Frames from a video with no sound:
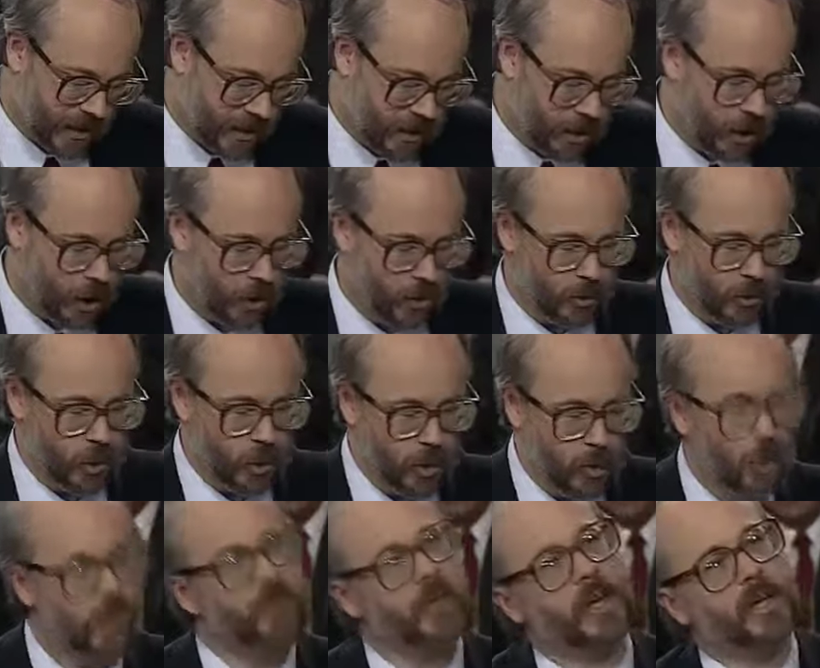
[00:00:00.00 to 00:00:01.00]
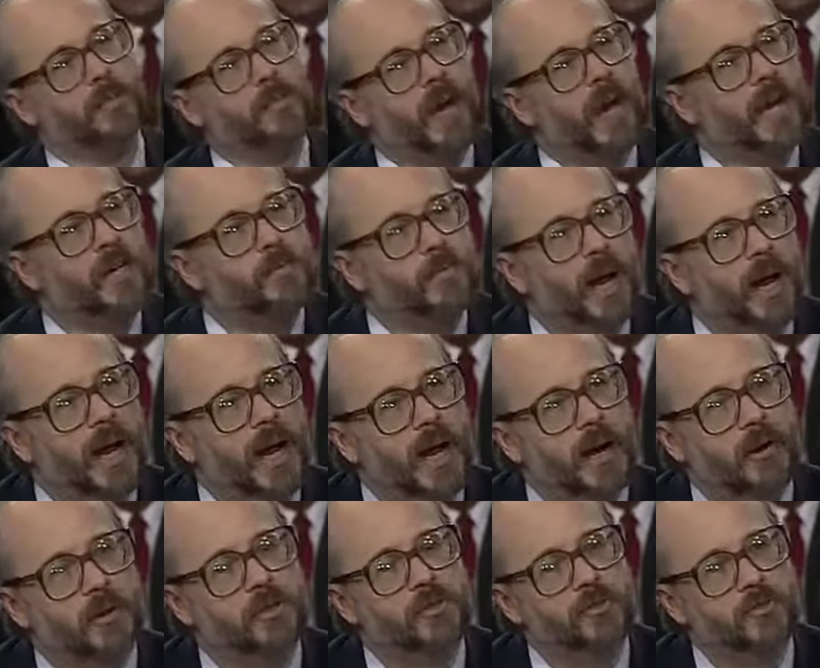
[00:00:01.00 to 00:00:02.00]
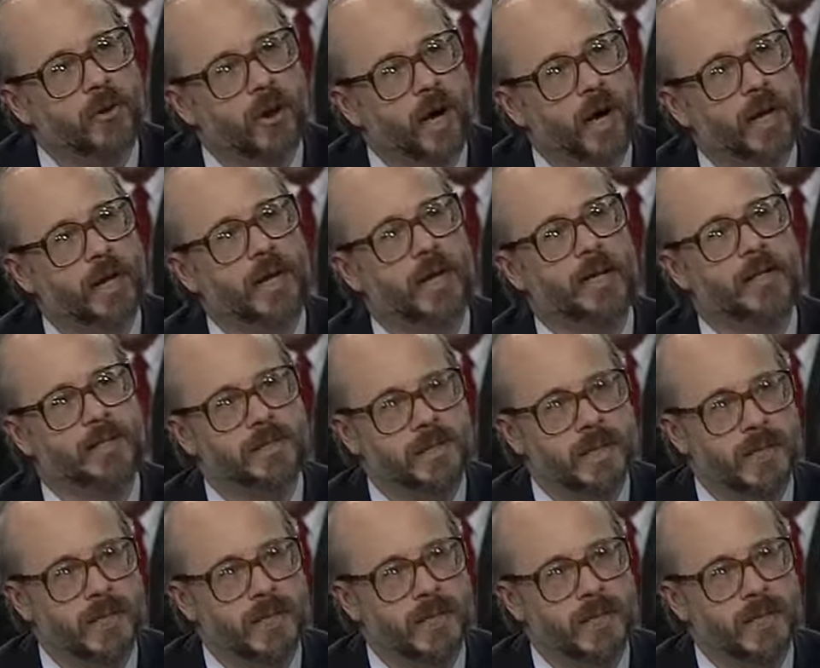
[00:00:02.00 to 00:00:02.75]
You know, you were victimized by Haeckel's fraud, as